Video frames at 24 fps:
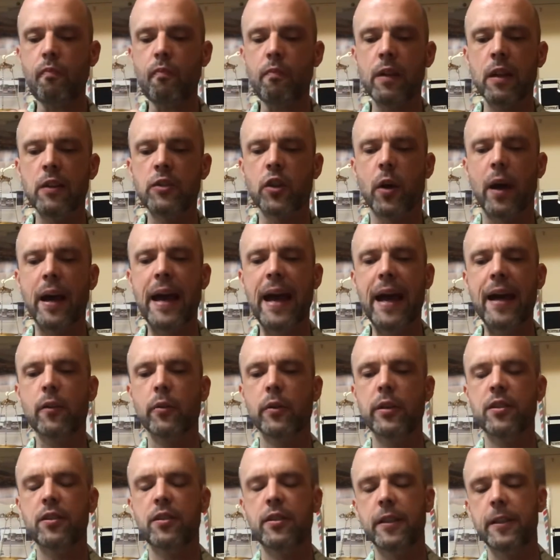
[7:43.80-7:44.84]
So I had a
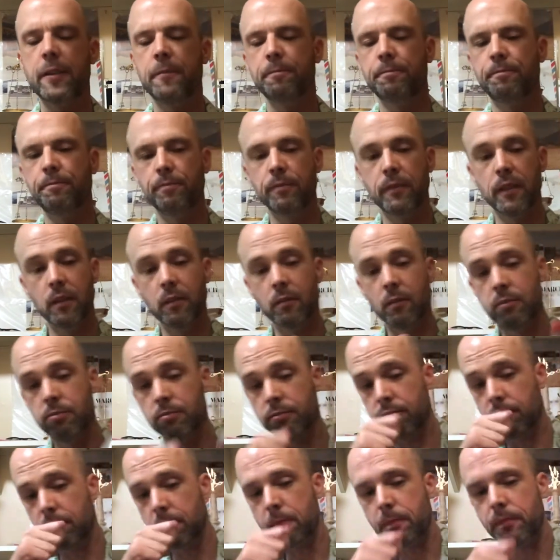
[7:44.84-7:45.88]
receipt.
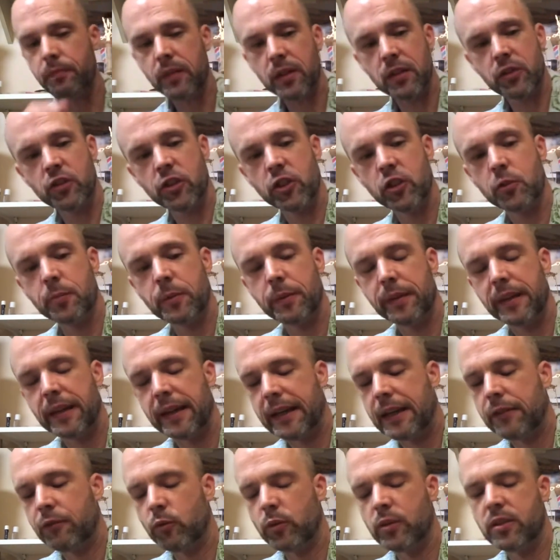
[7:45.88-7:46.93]
Excuse me, but then I
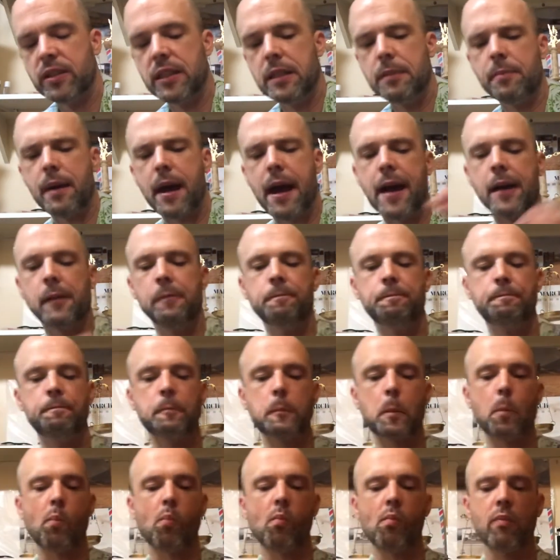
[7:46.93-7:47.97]
gave the receipt back,
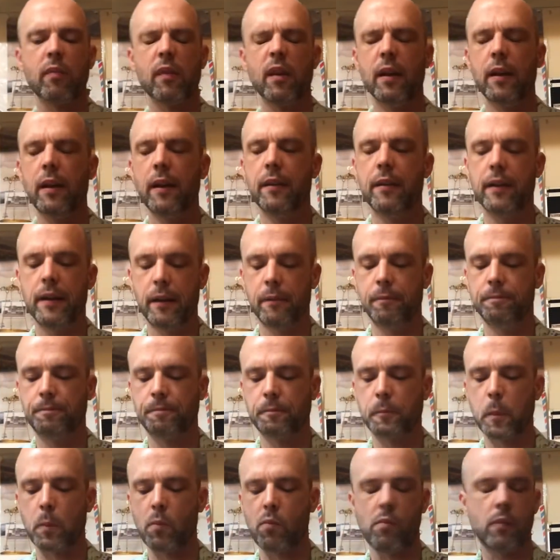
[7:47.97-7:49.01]
and then
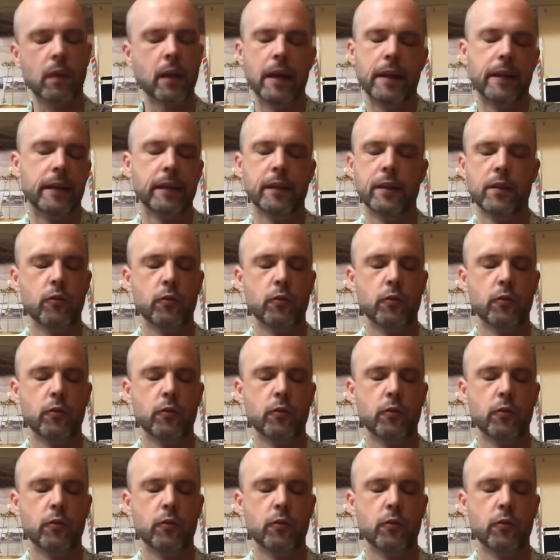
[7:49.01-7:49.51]
I didn't get another